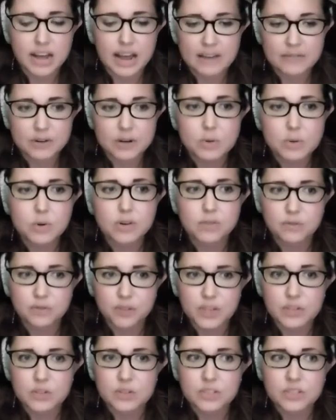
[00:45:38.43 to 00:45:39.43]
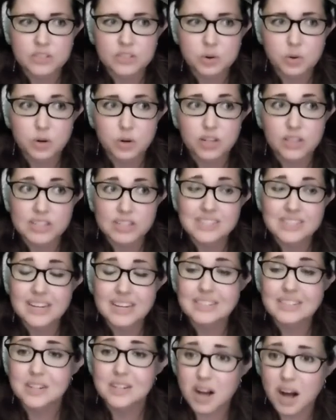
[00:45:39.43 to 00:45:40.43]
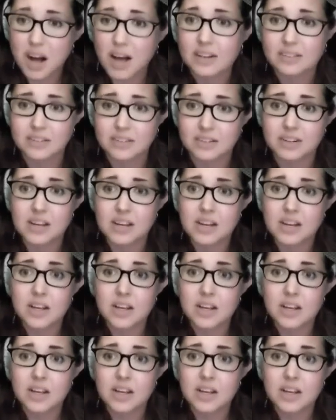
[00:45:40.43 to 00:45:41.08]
everyone feels, or at least has gotten,